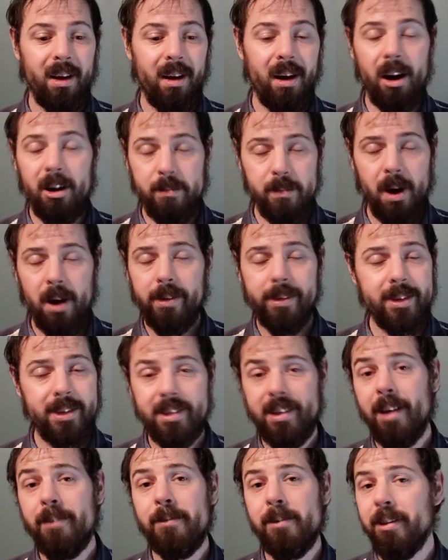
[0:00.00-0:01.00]
our model is
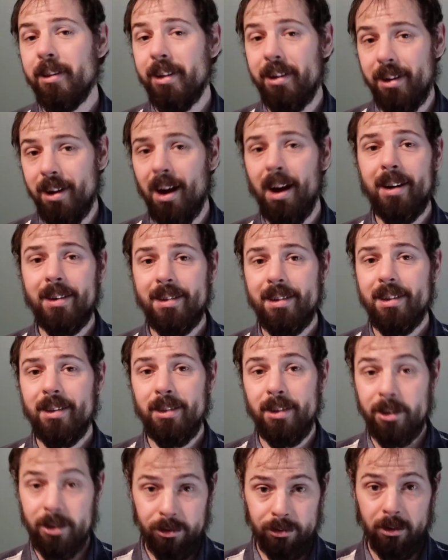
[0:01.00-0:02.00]
definitely not
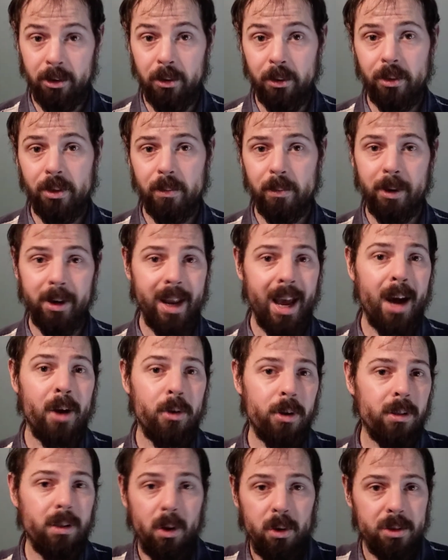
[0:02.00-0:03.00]
the truth, but how
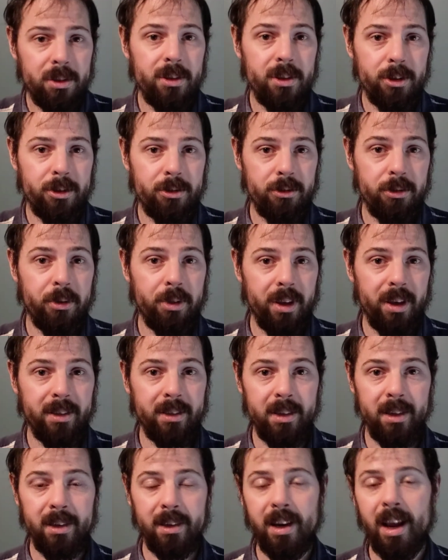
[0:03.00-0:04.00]
close to the truth is
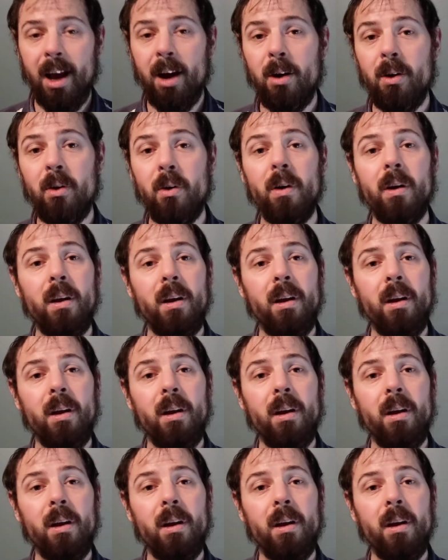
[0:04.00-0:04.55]
it, and how